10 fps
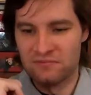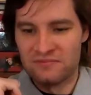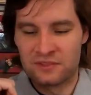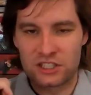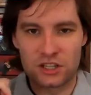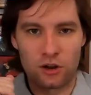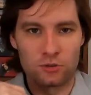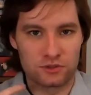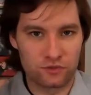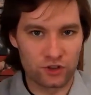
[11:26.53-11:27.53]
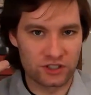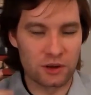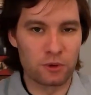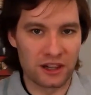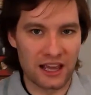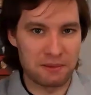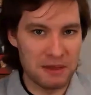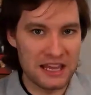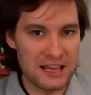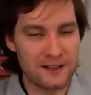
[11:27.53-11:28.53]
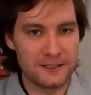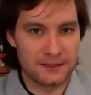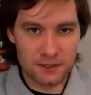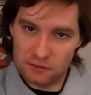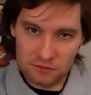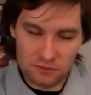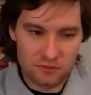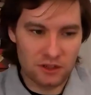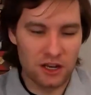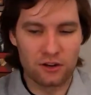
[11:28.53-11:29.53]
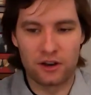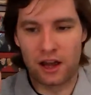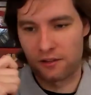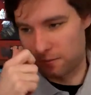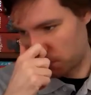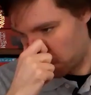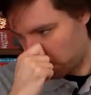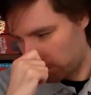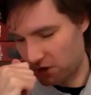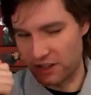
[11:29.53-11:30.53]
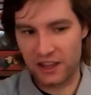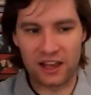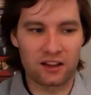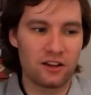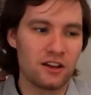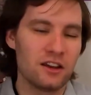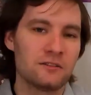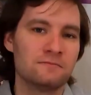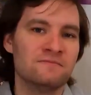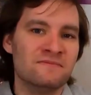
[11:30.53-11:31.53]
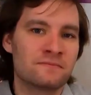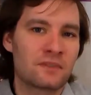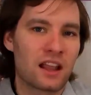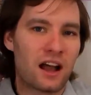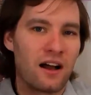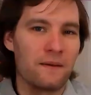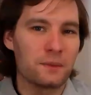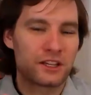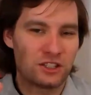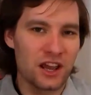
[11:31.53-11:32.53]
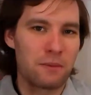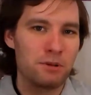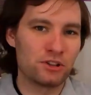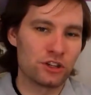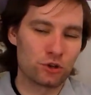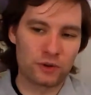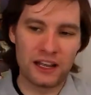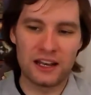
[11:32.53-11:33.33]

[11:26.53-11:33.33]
So for someone like me, it's not really that good because you got to build a grid,